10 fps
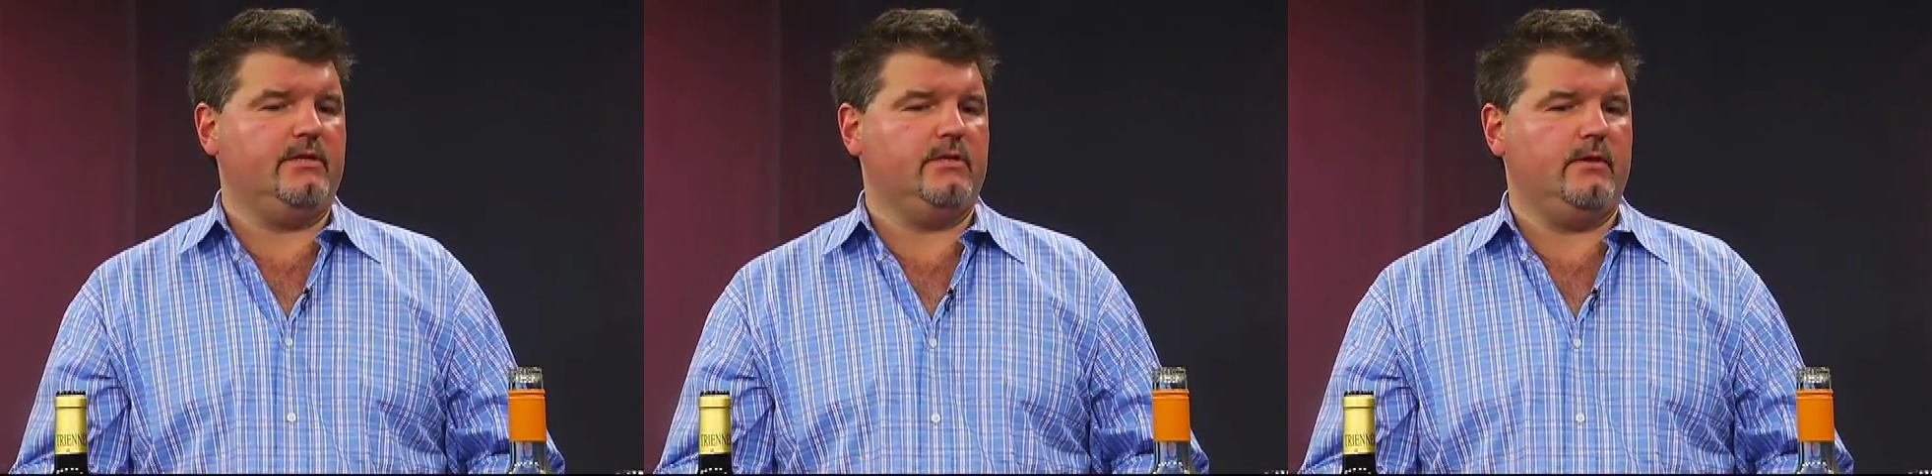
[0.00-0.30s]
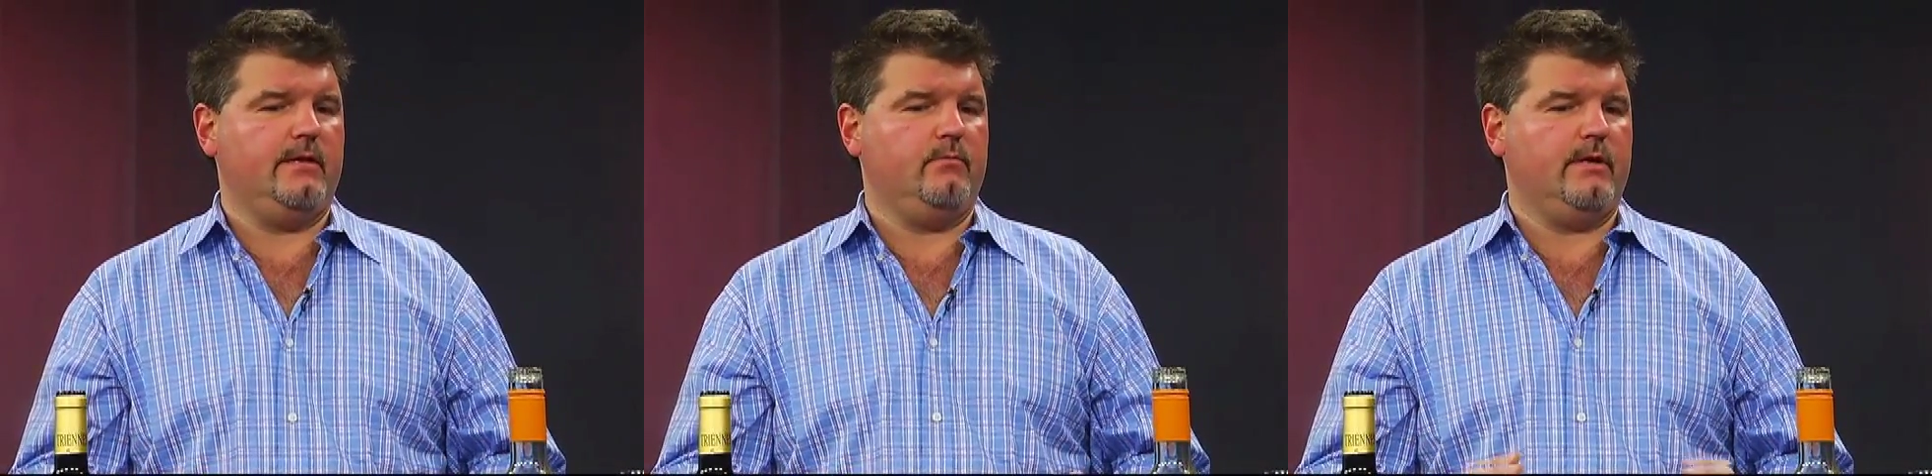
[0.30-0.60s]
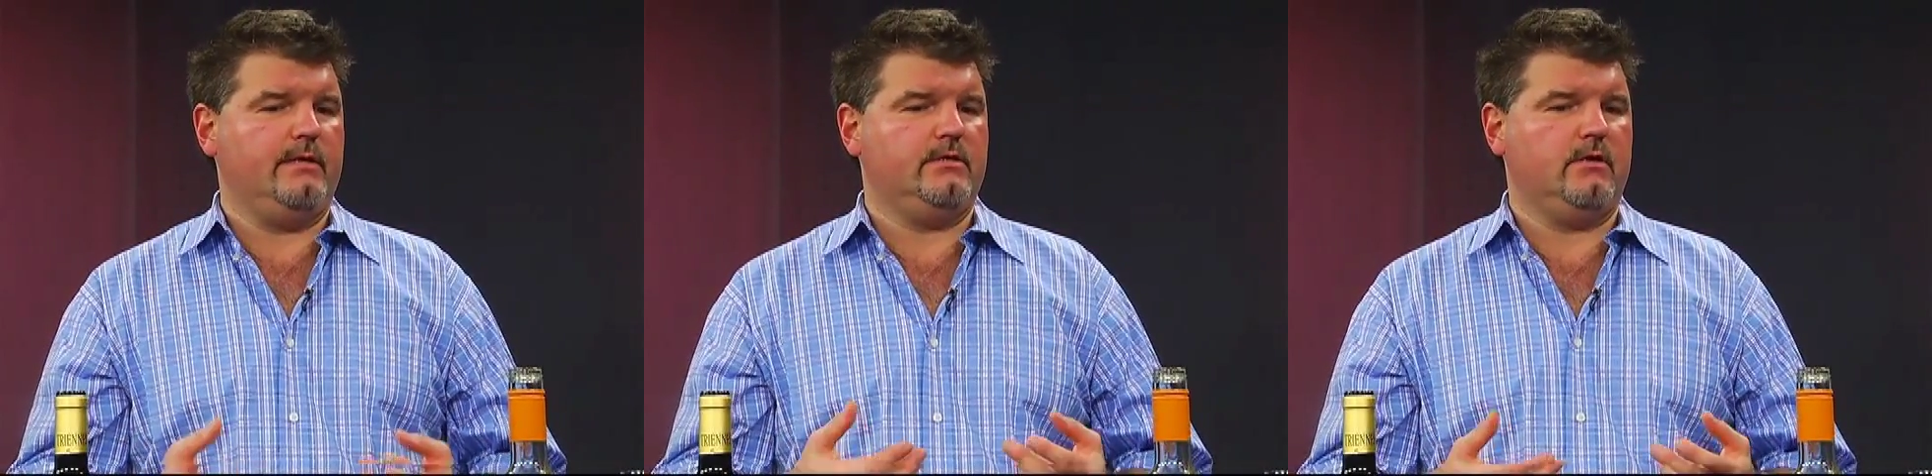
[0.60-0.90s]
So I, when
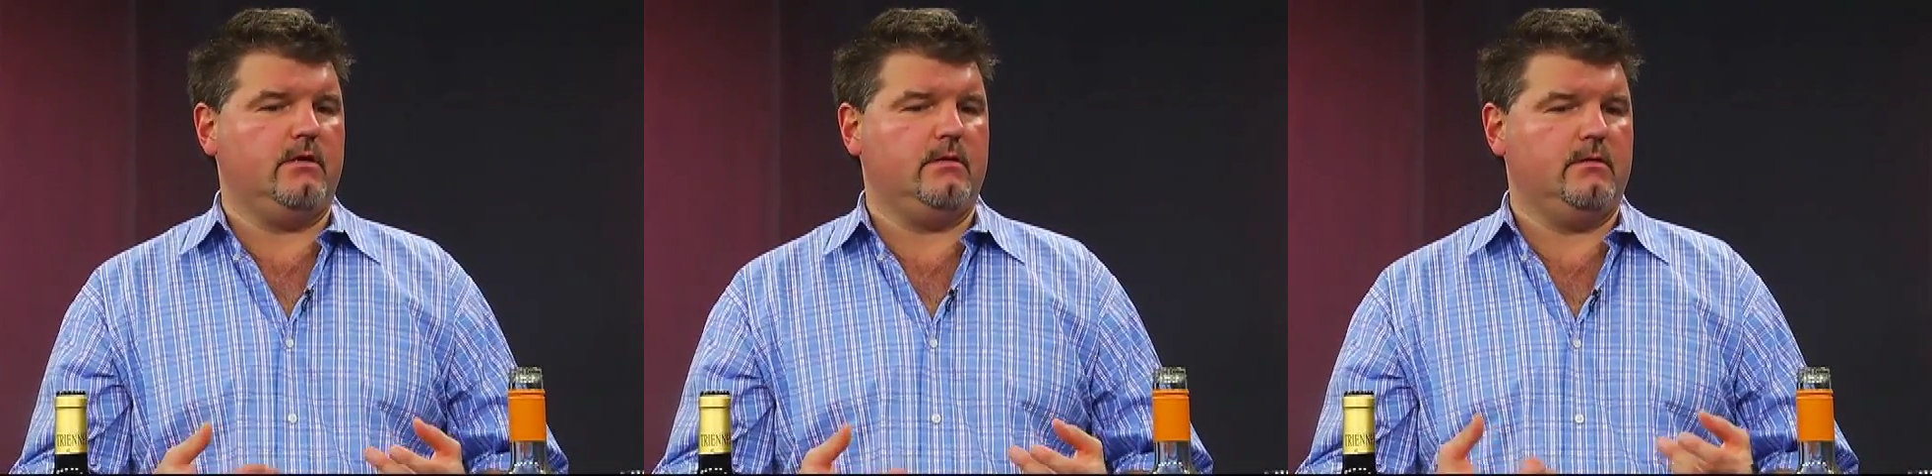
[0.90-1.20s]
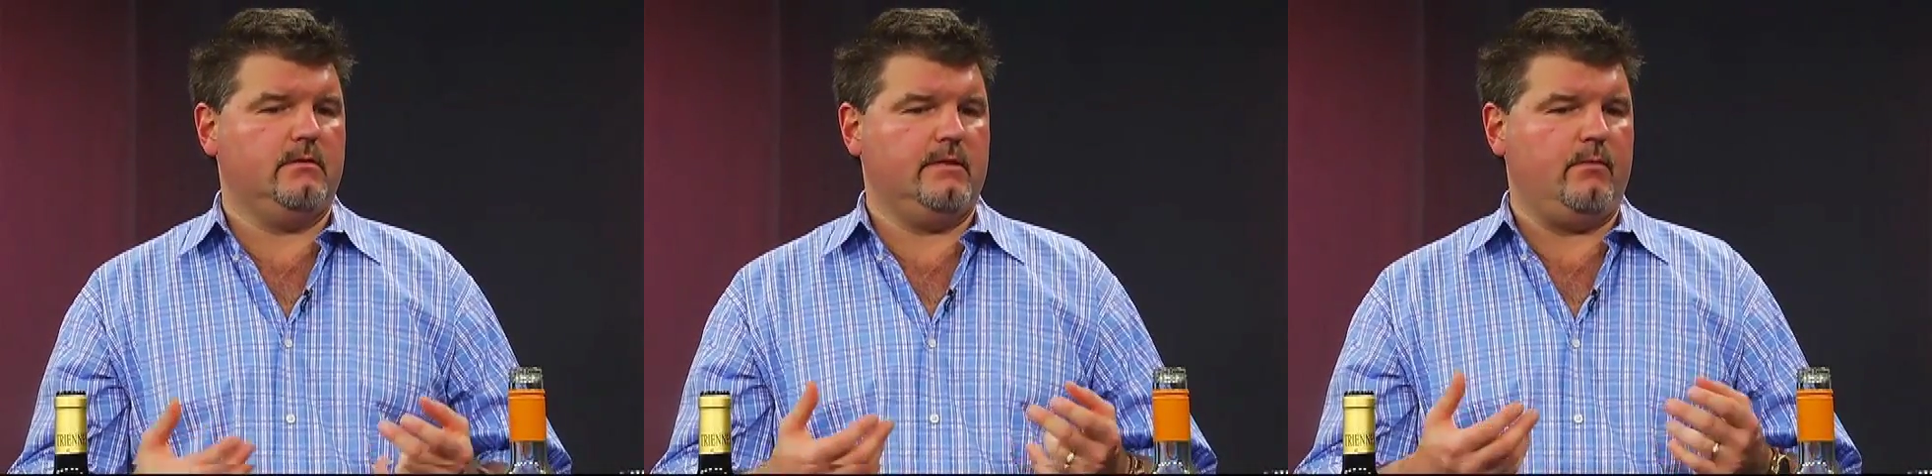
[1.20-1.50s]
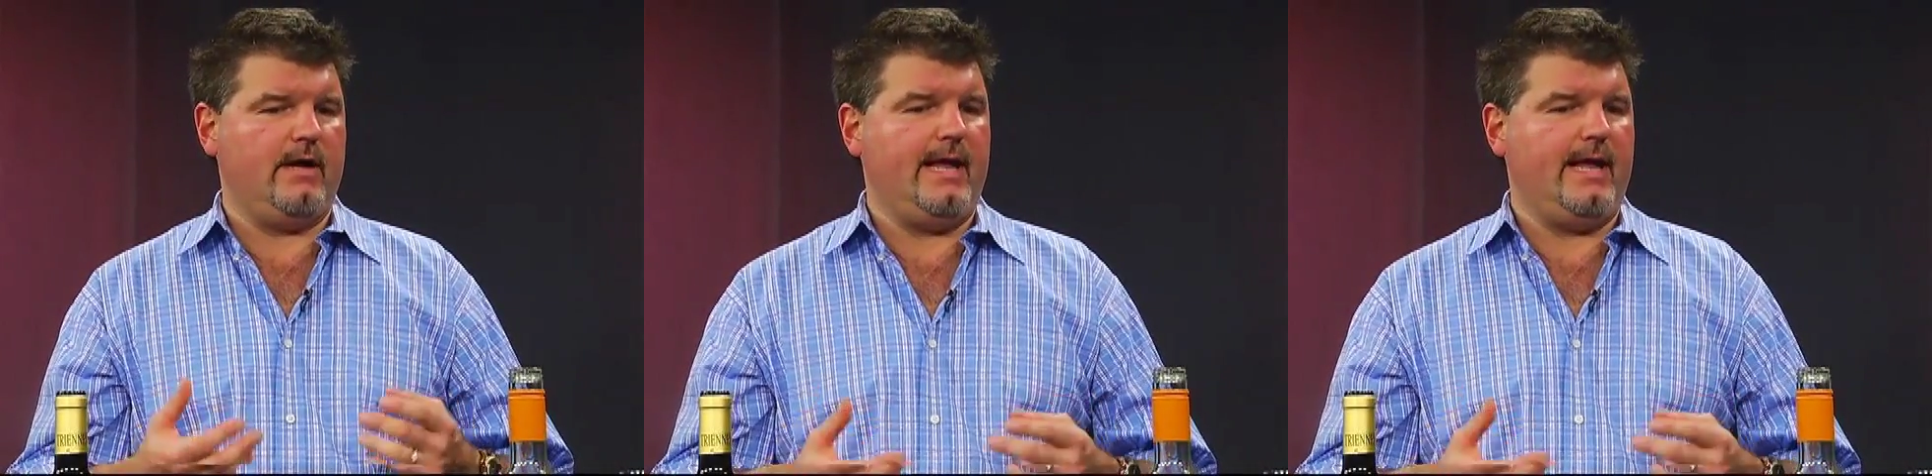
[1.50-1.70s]
I saw that I